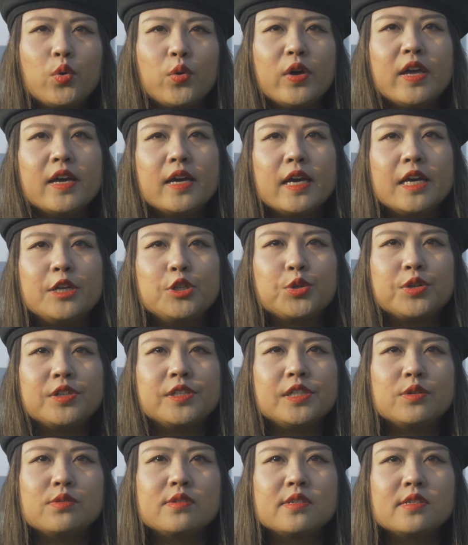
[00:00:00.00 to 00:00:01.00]
quick
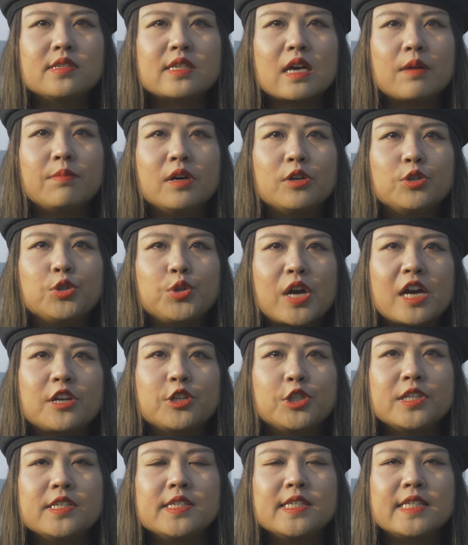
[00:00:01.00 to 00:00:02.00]
introduce some
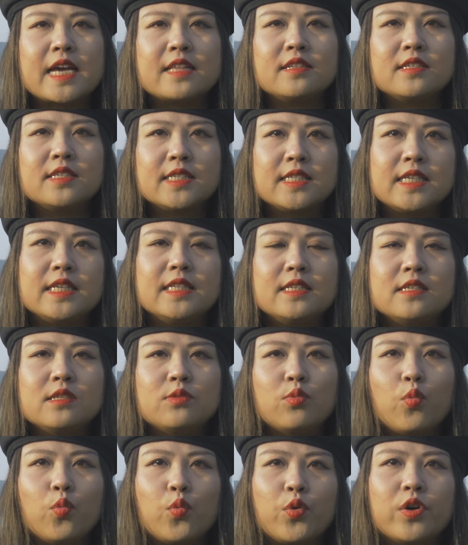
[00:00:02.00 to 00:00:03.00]
attractions and
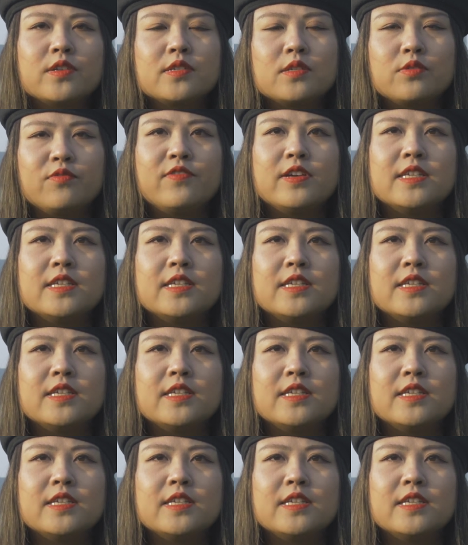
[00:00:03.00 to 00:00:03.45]
cities worth